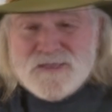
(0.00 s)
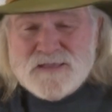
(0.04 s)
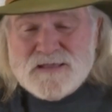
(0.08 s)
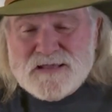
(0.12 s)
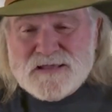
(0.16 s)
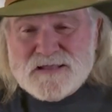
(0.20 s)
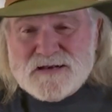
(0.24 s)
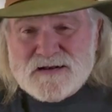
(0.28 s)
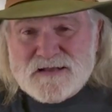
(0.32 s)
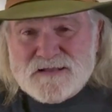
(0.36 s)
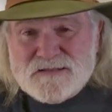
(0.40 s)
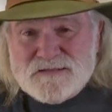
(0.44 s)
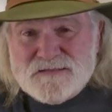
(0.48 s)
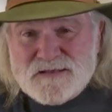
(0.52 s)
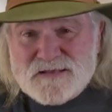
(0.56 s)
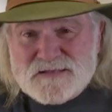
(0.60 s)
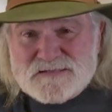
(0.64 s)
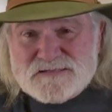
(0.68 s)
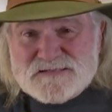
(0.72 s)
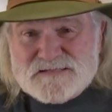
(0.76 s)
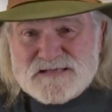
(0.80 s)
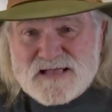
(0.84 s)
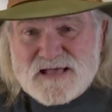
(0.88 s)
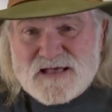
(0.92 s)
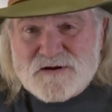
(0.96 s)
And on that
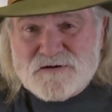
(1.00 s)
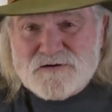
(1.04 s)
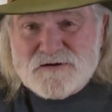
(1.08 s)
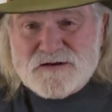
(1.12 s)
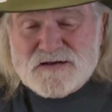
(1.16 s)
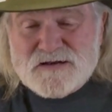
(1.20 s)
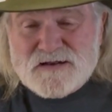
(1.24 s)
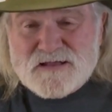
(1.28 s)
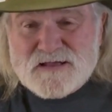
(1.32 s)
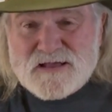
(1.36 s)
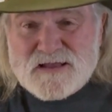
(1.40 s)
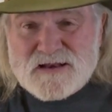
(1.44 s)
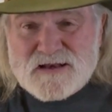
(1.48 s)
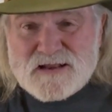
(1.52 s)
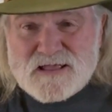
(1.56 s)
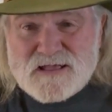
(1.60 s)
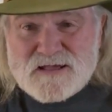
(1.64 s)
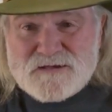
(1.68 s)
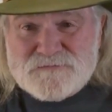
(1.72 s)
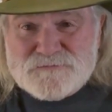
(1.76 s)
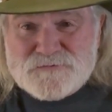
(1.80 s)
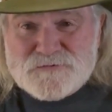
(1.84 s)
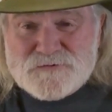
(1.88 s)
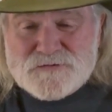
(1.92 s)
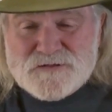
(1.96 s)
Saturday night
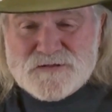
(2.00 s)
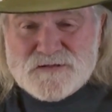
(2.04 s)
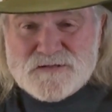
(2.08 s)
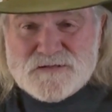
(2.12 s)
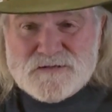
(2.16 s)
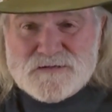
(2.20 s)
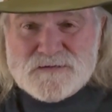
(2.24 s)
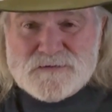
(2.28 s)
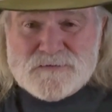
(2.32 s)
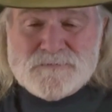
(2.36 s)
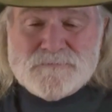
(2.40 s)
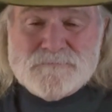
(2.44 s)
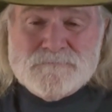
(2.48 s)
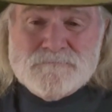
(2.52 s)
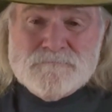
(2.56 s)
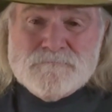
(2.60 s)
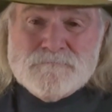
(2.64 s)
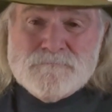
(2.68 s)
after the